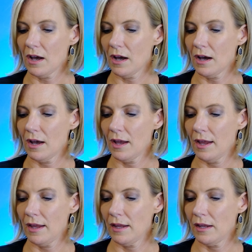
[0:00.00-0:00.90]

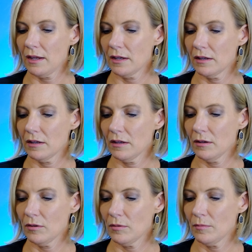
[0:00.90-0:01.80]
I
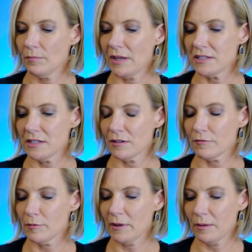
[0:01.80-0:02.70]
made dinner
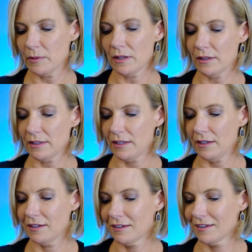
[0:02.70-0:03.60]
for Muhammad Ali,